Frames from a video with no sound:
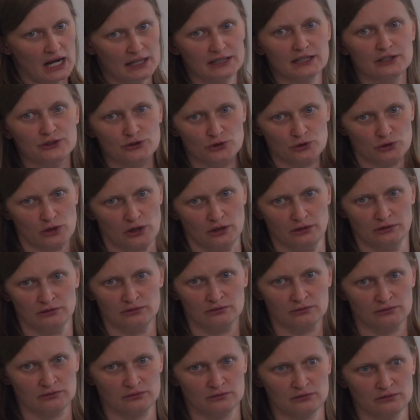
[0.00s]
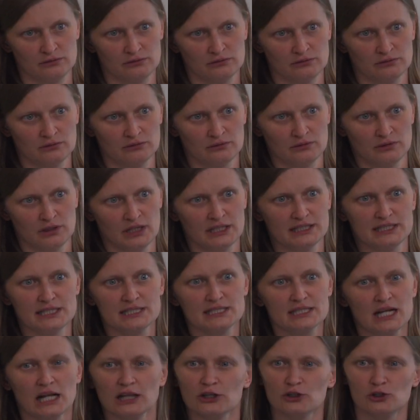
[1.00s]
other neuron. Is
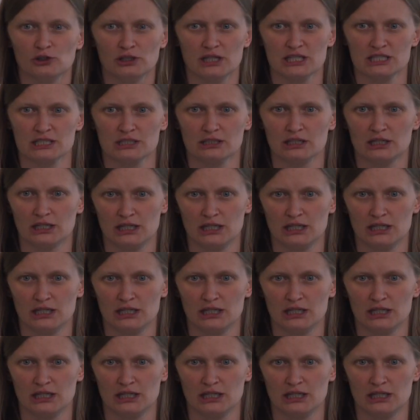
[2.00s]
this calculation